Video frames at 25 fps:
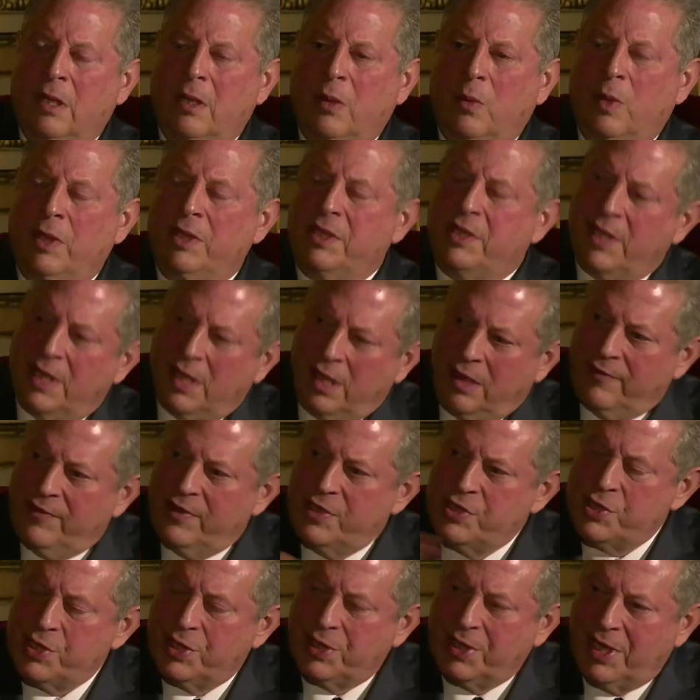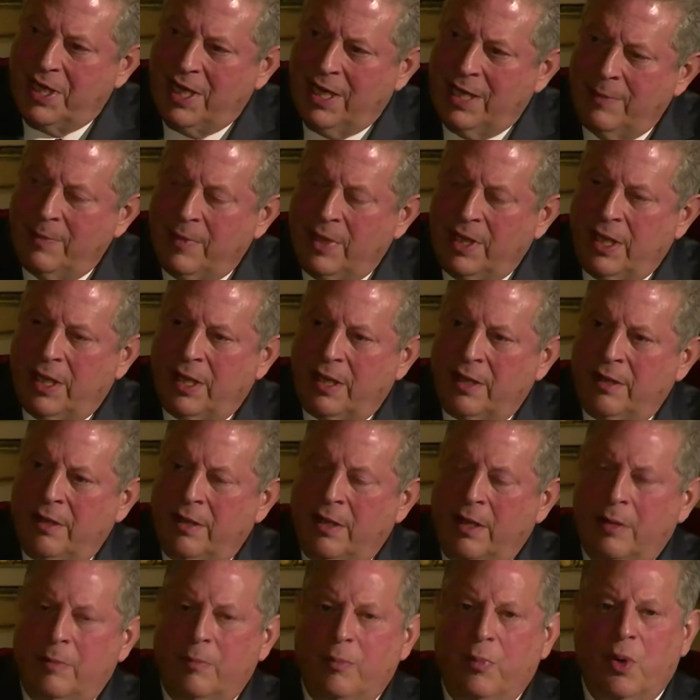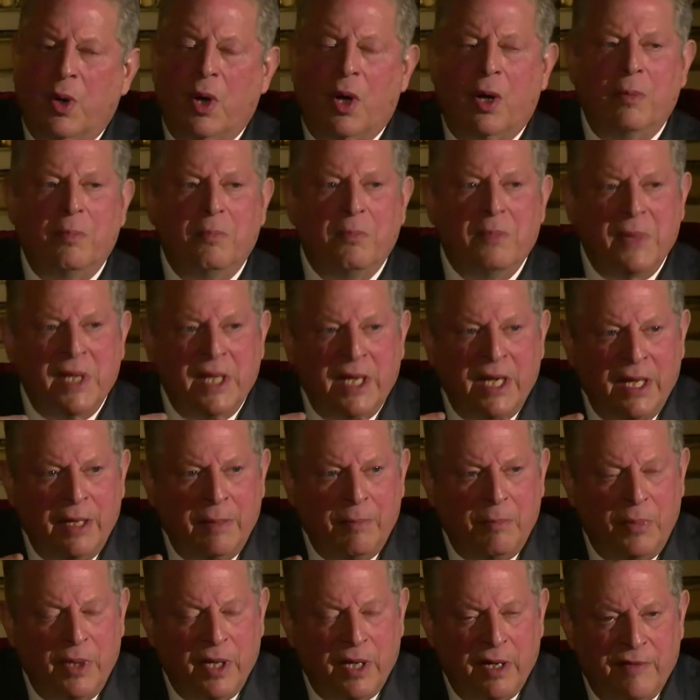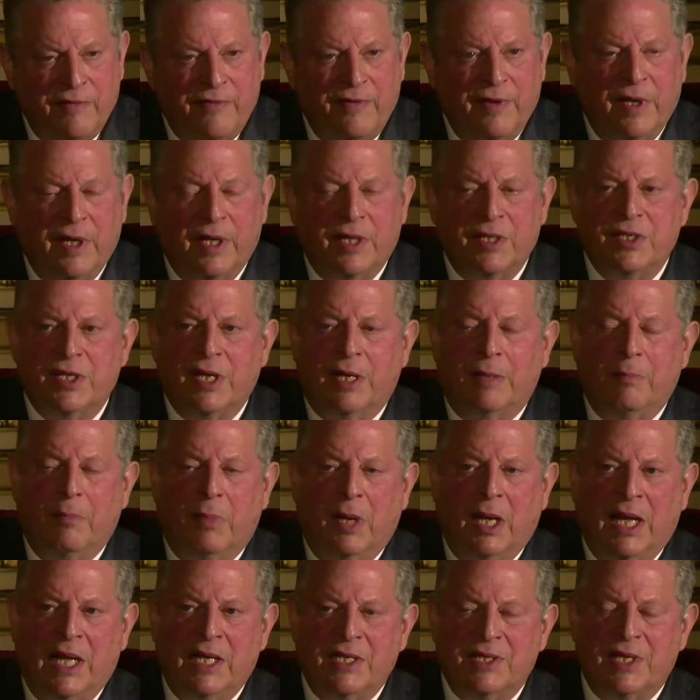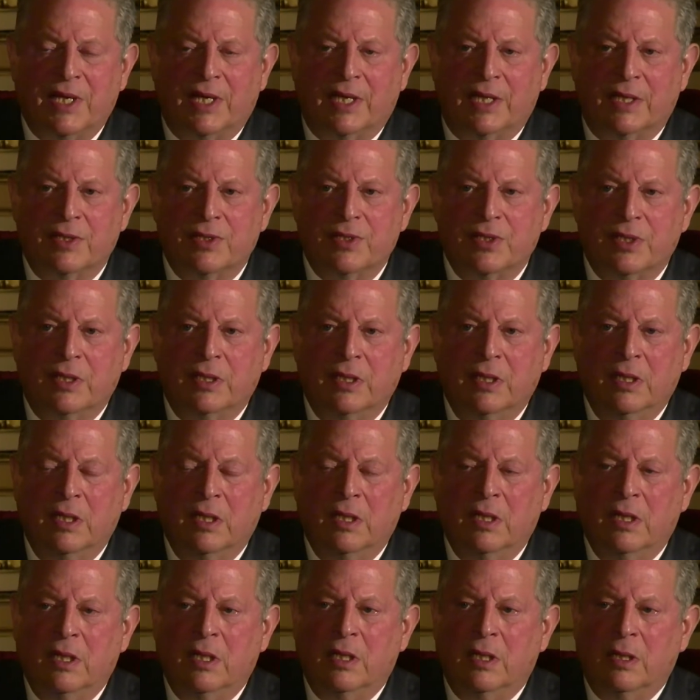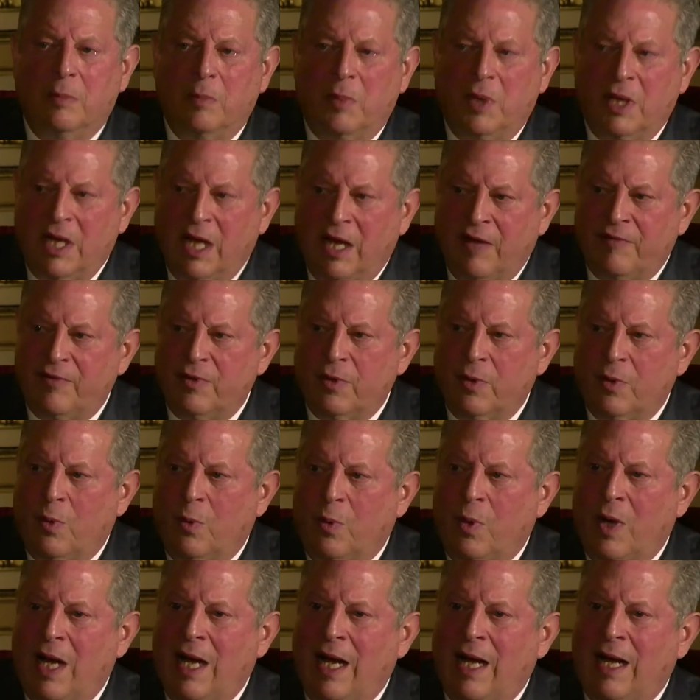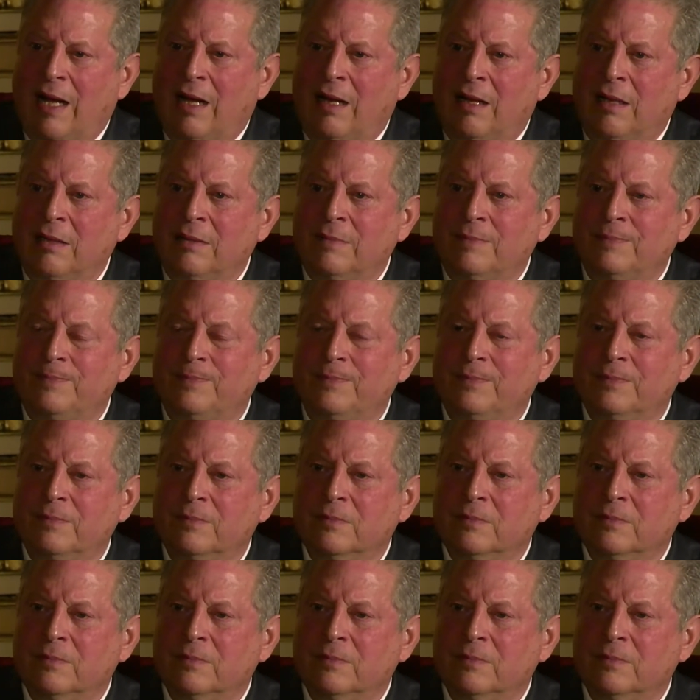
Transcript: when television came in, it brought many benefits and blessings. But after a while,